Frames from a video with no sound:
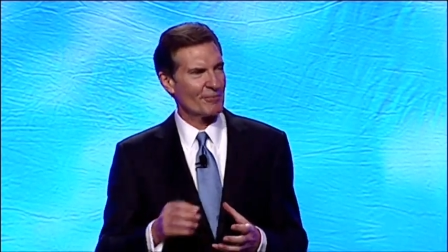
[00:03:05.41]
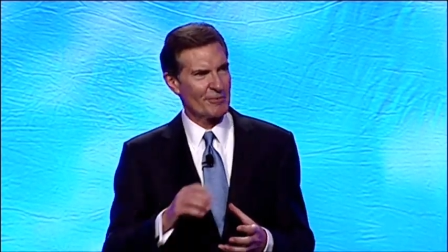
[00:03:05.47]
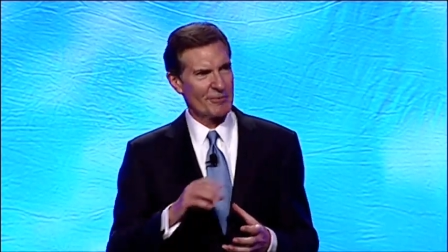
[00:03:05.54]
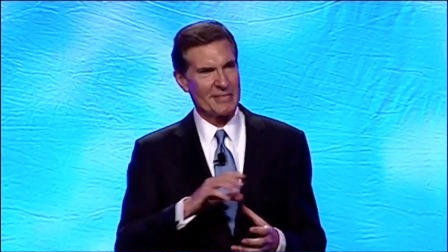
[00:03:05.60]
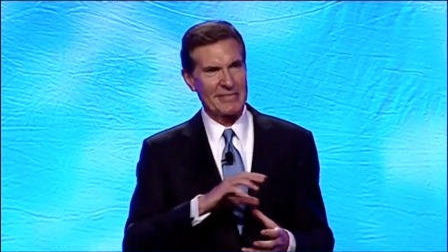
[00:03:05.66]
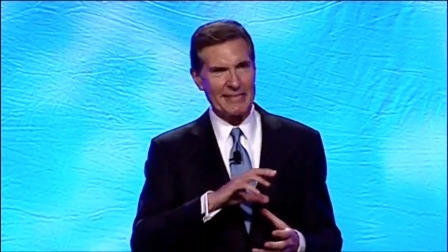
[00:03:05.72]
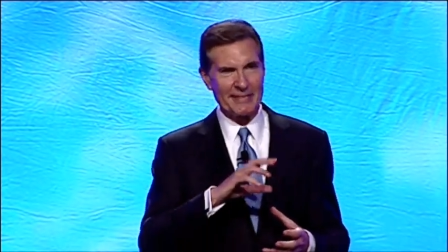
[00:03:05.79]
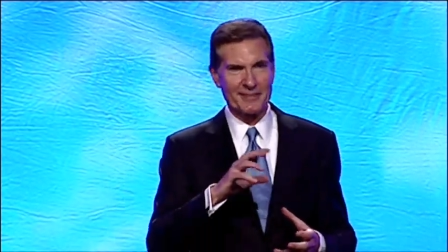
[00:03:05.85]

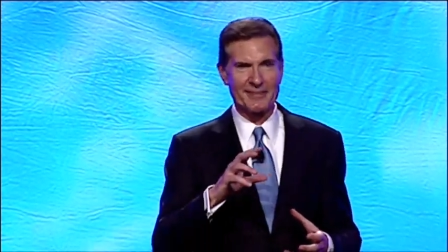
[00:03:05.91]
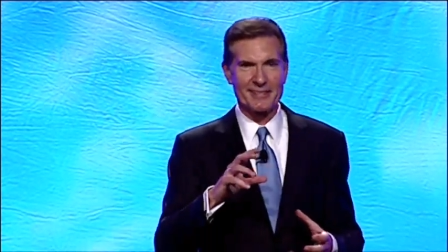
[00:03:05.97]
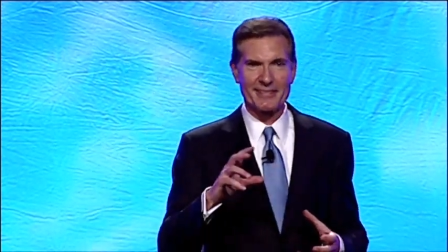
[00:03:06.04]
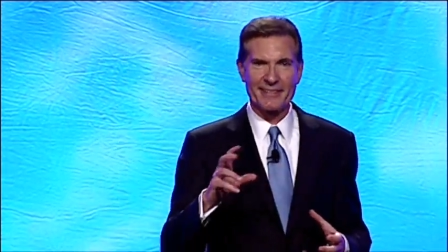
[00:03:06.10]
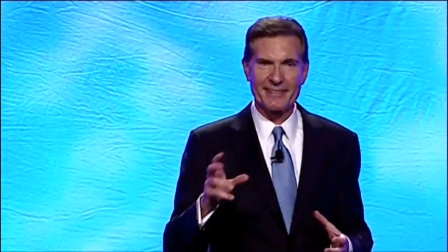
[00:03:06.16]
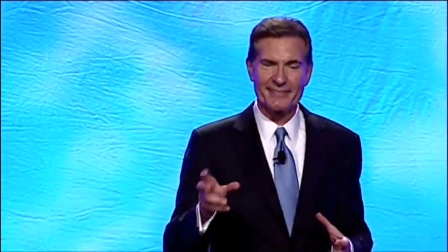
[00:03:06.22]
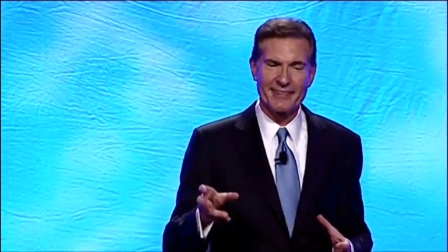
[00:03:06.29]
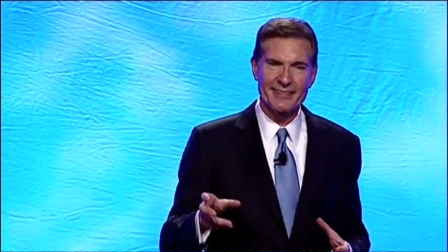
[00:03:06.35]
Steel
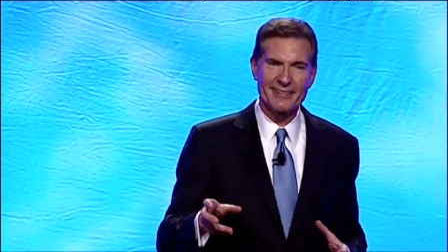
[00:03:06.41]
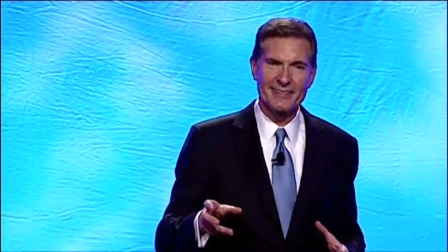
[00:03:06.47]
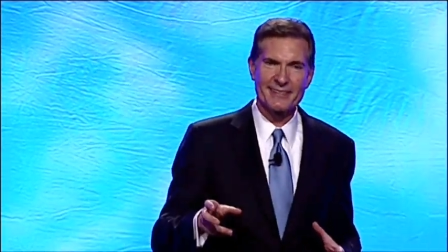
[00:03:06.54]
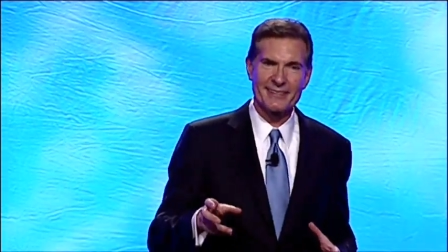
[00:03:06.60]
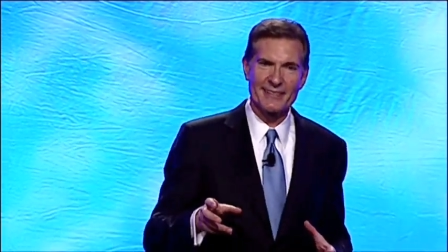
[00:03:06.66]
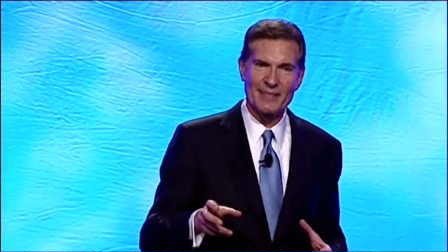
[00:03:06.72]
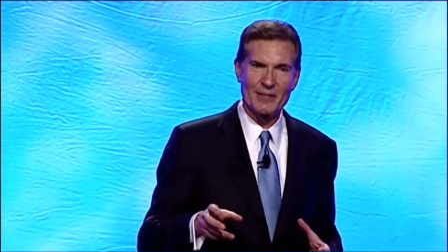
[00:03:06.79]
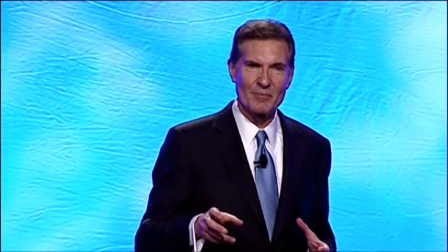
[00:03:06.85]
City
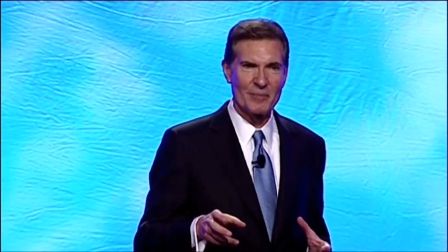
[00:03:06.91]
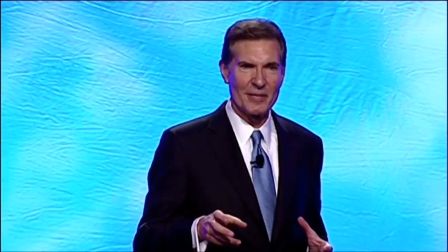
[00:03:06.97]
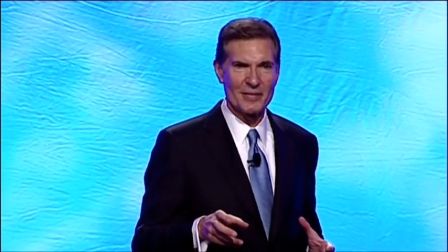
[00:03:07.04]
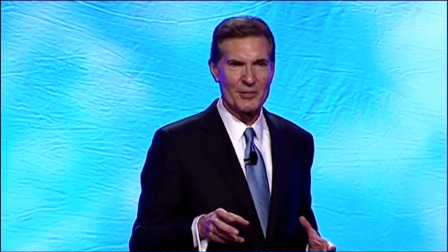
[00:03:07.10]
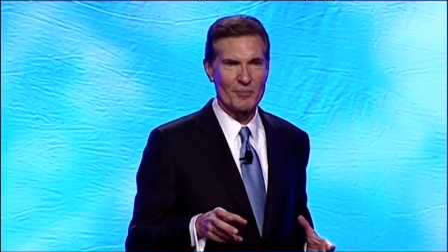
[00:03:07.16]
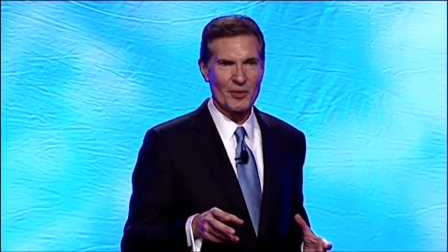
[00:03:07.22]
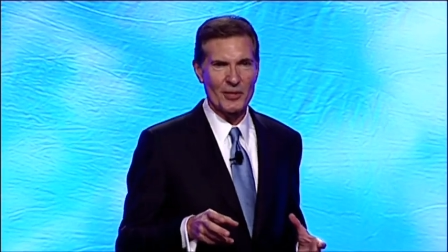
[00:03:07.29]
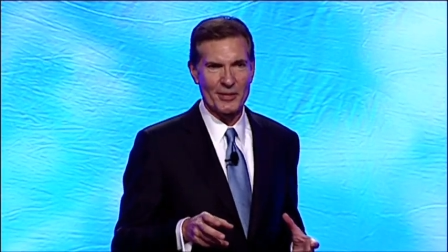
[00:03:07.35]
Vets and in
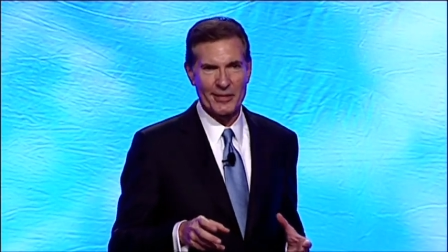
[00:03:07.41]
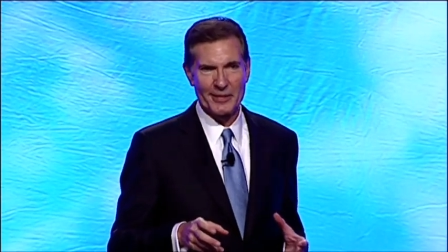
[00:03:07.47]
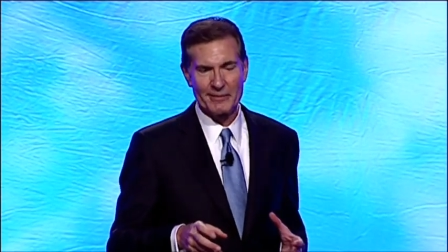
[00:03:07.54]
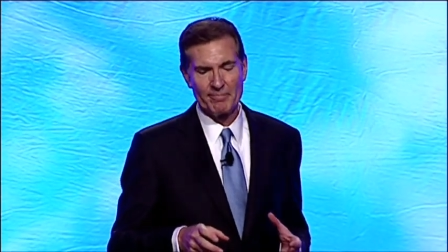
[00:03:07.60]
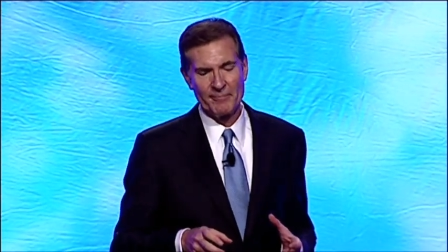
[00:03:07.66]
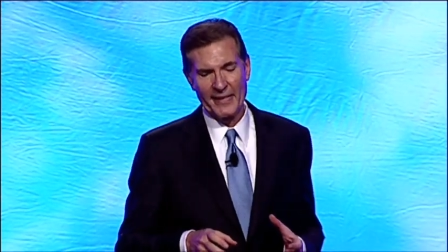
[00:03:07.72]
Pittsburgh